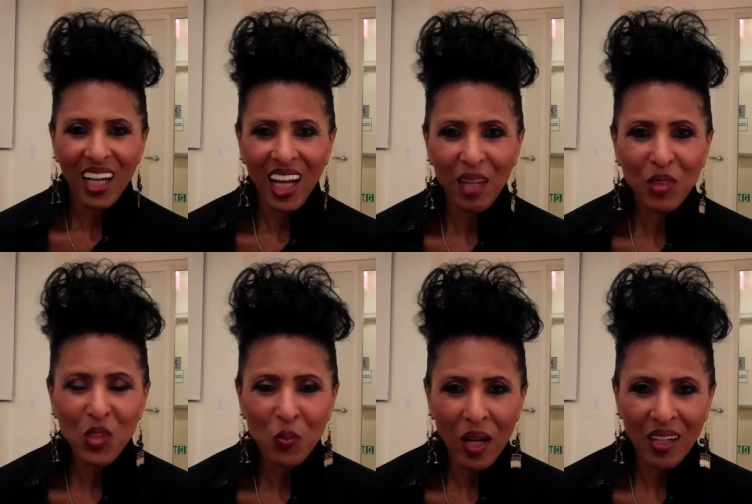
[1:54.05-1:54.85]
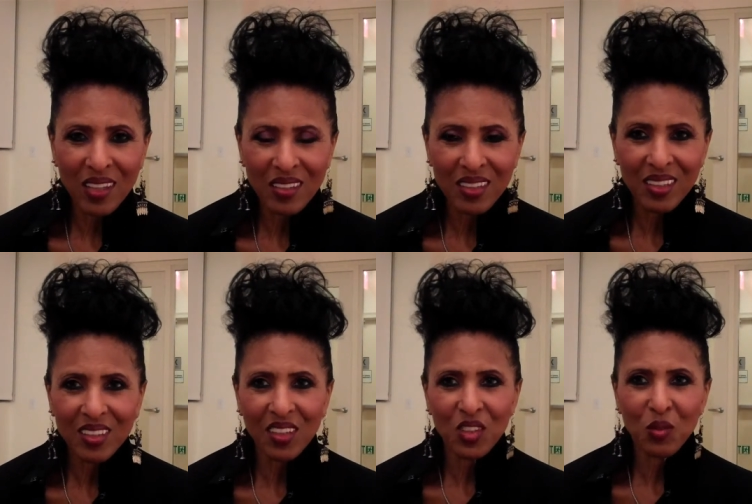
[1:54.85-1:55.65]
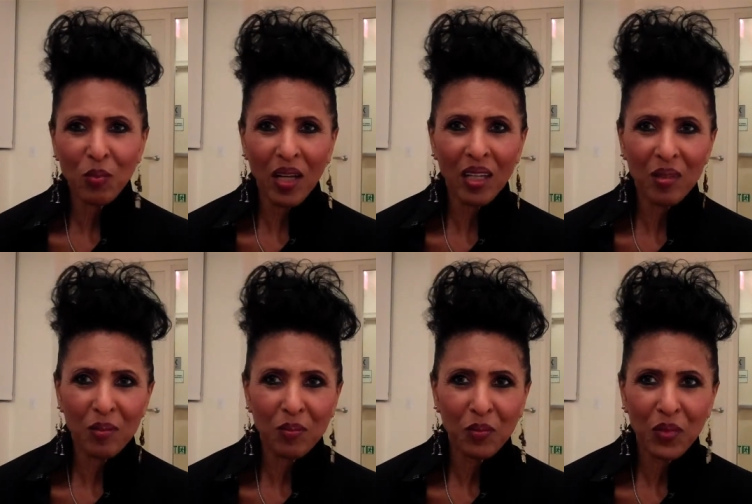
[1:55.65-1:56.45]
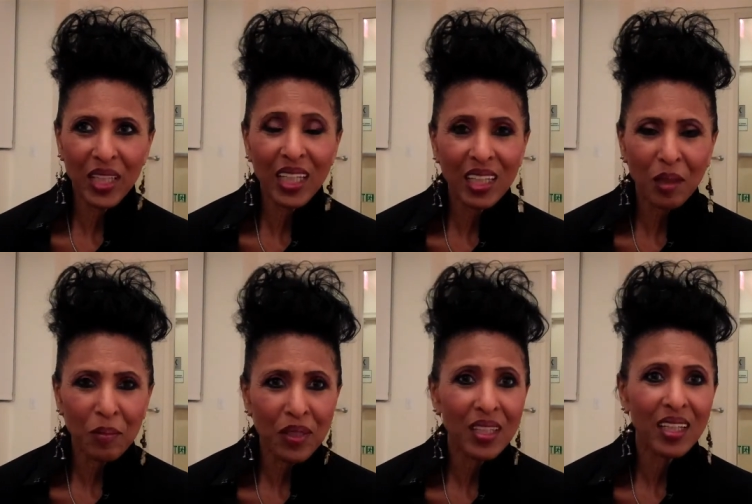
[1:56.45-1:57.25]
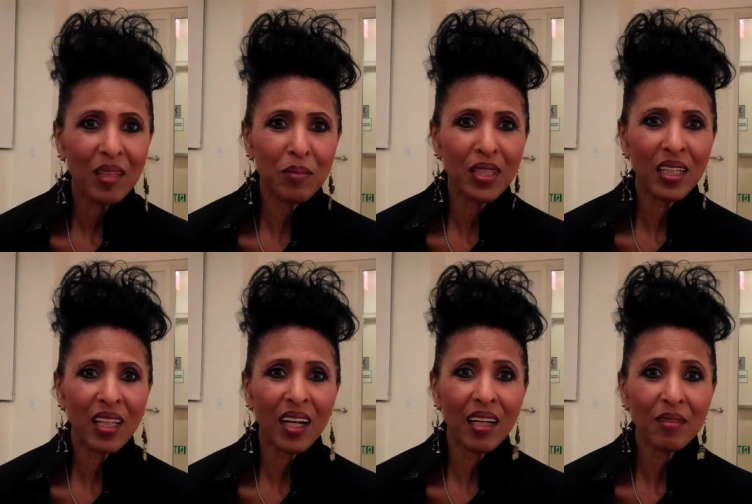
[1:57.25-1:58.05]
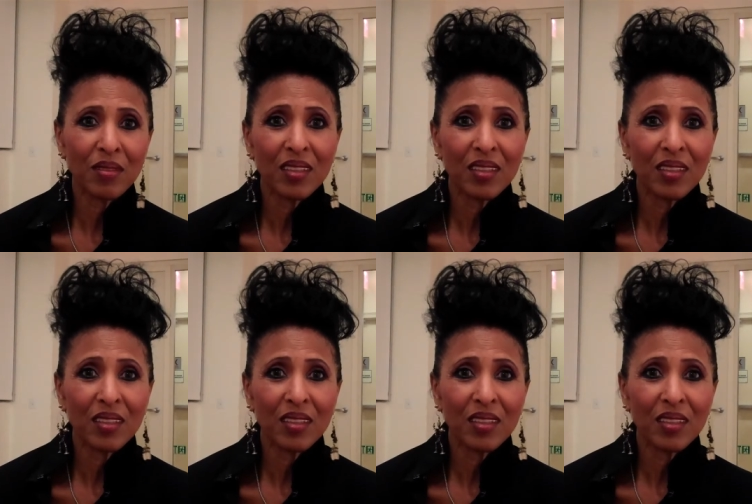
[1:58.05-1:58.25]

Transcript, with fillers: I'm inspired just by waking up and being alive,